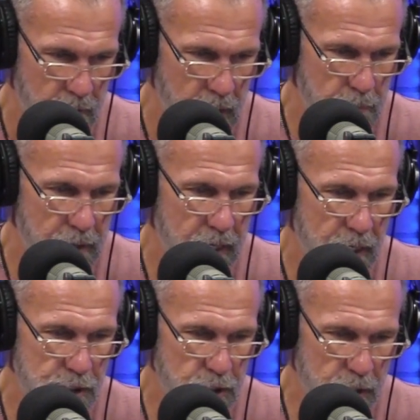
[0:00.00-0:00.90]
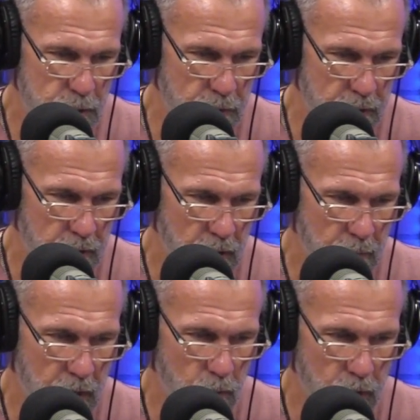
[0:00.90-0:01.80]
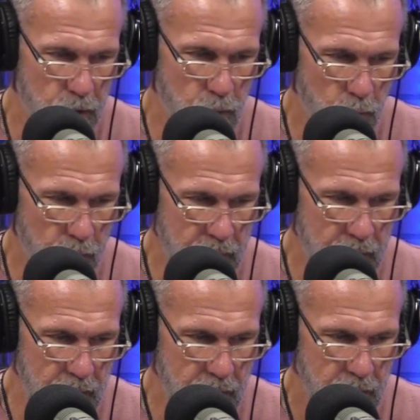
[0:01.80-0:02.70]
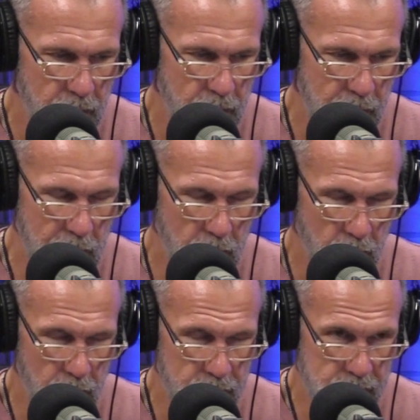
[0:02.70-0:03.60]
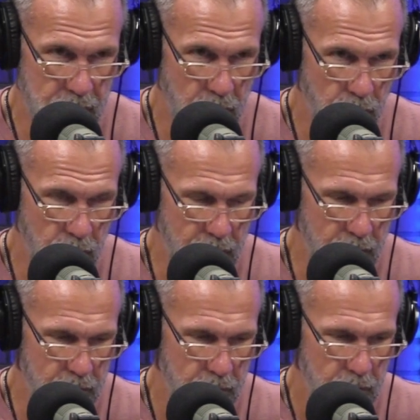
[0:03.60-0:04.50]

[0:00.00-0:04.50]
And make a judgment about what you read, hear, say, or write.